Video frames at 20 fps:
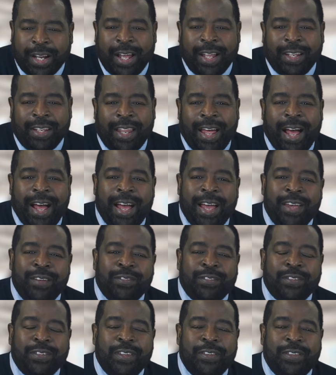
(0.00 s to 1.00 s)
at our
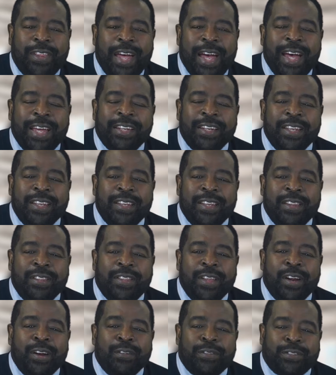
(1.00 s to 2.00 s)
lives, that
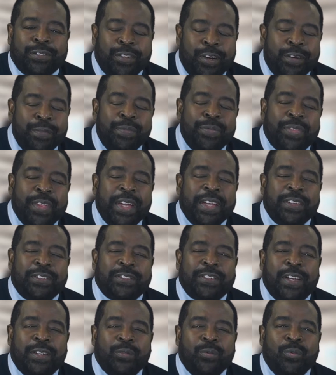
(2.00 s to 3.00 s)
there are certain
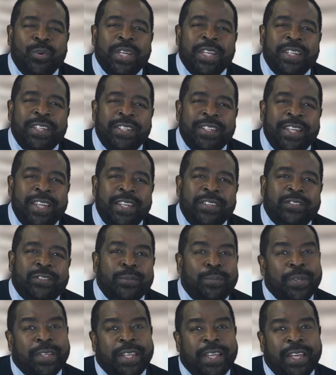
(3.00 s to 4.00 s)
things that we need
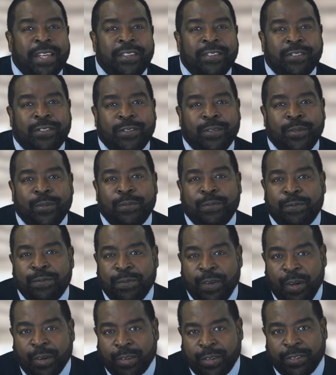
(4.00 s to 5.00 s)
to begin to
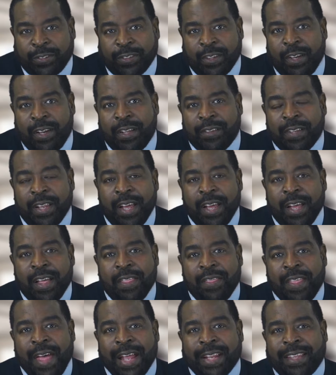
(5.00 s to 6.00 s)
focus on
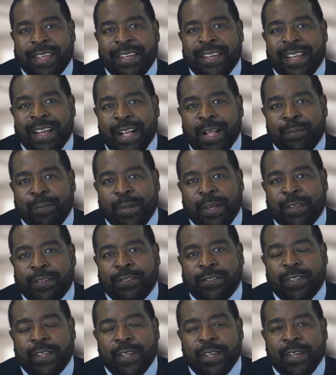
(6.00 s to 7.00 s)
that can help
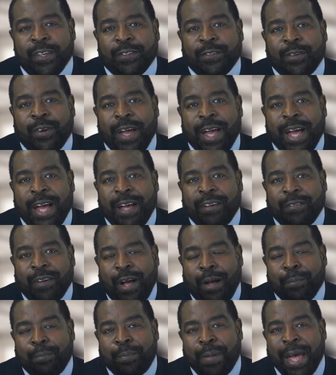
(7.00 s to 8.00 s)
us to have
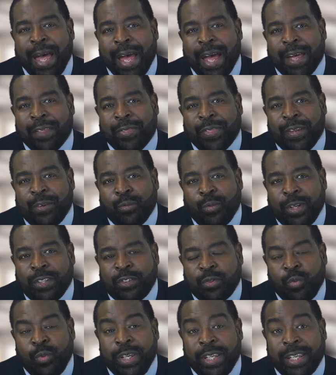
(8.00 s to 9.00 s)
a path in
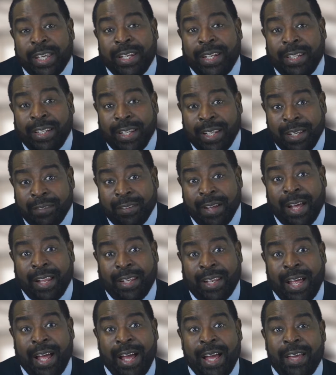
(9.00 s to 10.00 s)
which we can live
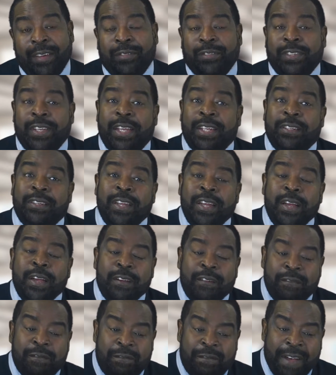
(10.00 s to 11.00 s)
our lives and
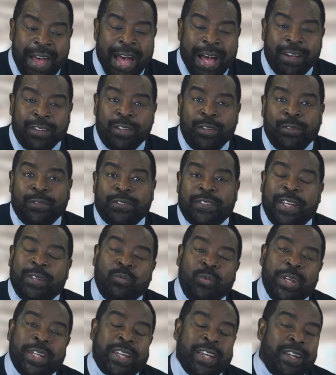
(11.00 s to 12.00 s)
values
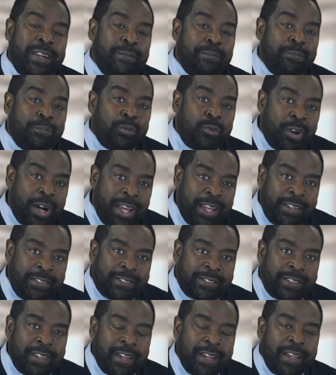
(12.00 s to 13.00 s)
that we can
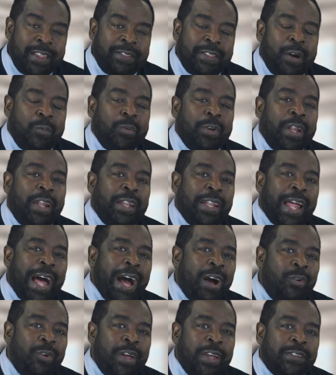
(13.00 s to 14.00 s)
embrace that will
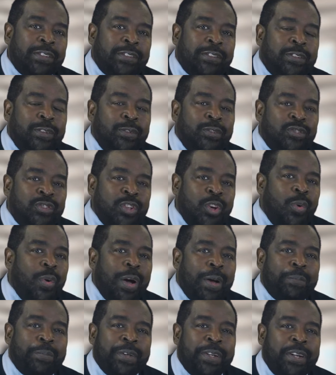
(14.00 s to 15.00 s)
allow us to show
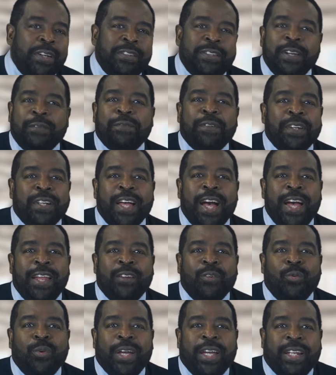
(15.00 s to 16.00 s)
up in a different
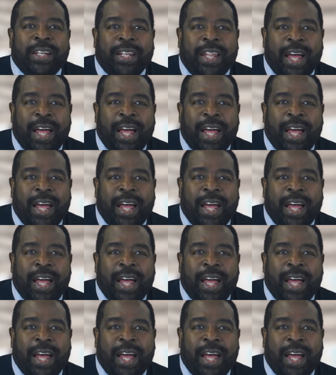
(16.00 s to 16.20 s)
kind of way in